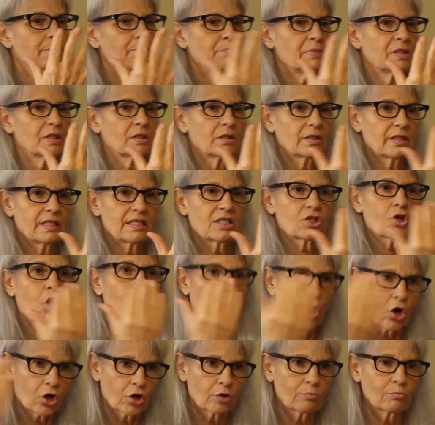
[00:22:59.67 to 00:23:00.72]
build this
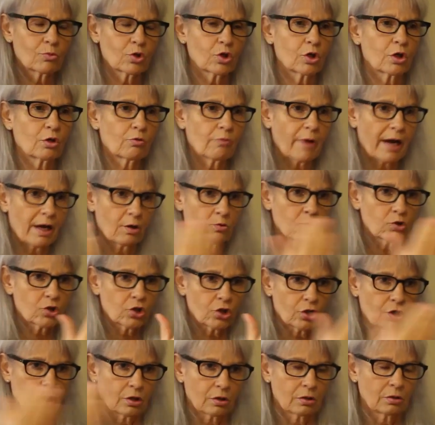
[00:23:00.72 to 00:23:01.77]
armor around
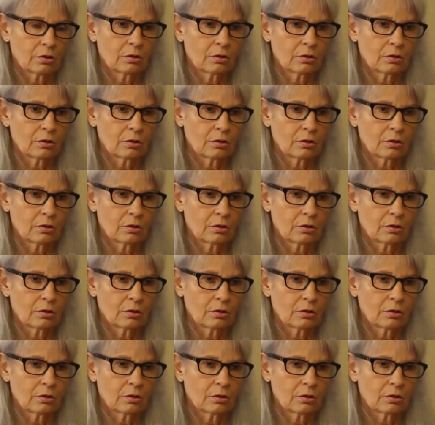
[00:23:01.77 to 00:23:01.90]
her